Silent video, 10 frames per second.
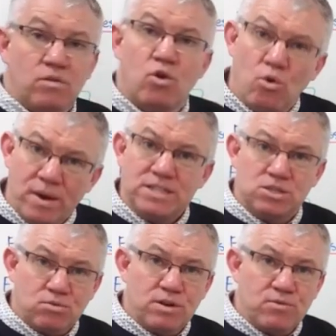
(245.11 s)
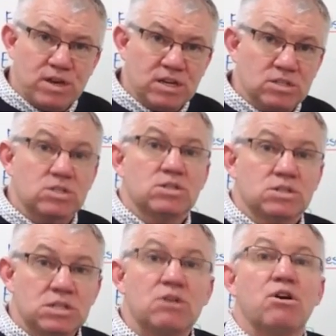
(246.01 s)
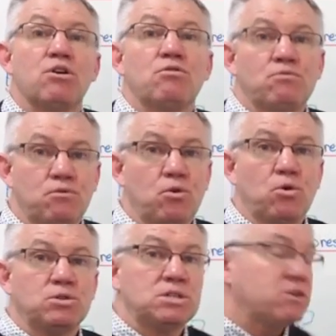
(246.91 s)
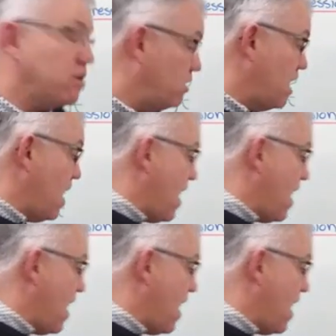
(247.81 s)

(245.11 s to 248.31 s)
Always three figures, 0, 4, 0.